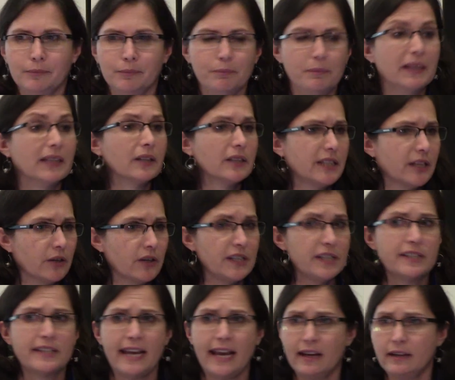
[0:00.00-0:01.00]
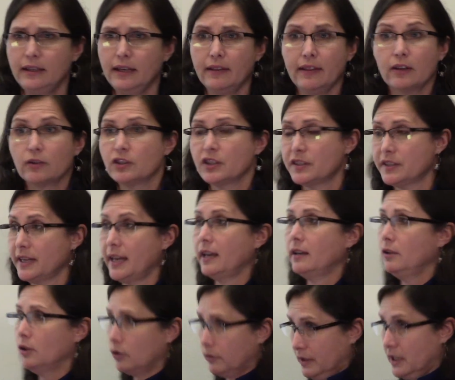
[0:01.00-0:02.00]
Military standing there just
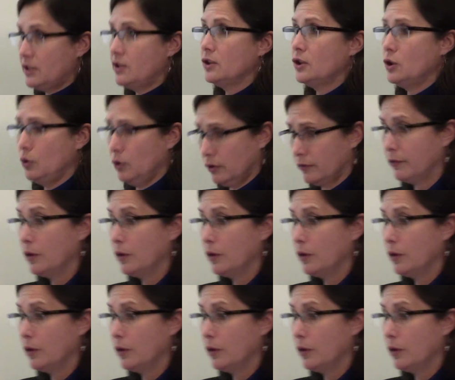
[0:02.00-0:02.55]
saying, this is who you're